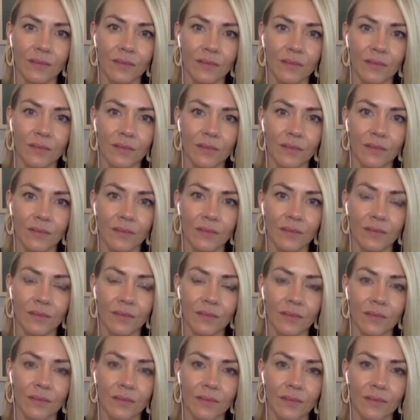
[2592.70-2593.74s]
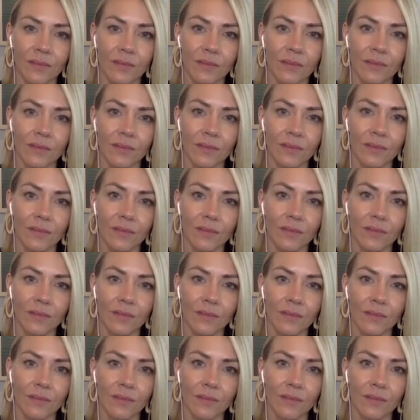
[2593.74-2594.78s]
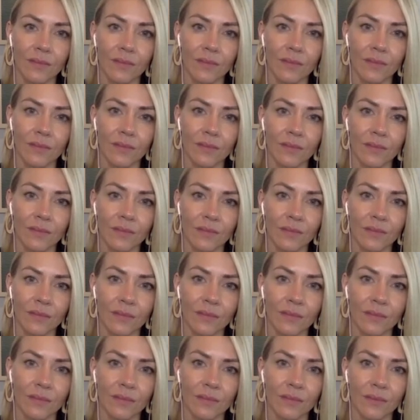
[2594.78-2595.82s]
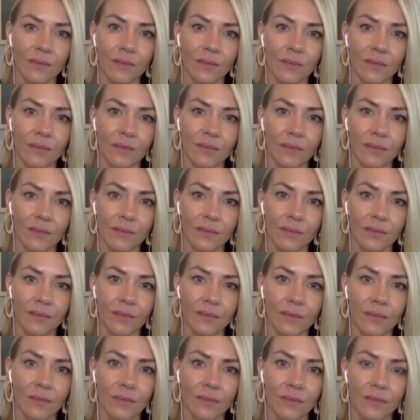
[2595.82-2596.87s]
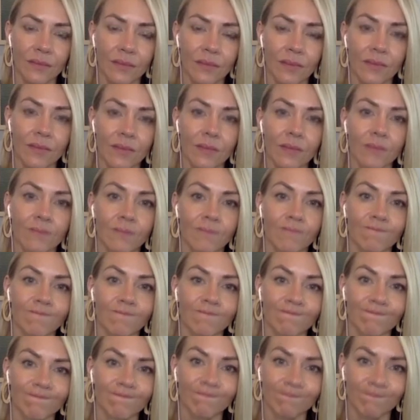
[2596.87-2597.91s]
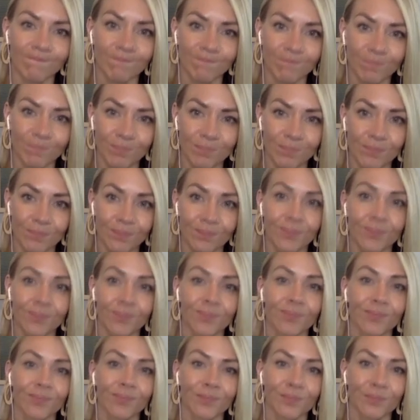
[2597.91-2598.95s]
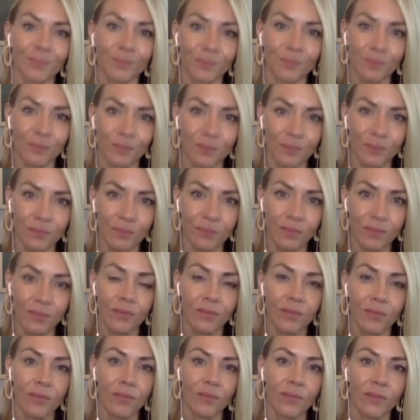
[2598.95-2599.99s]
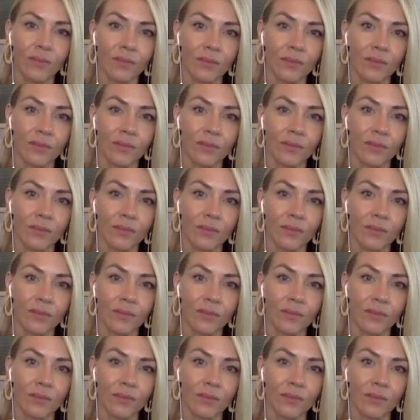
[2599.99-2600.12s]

The person shown says nothing.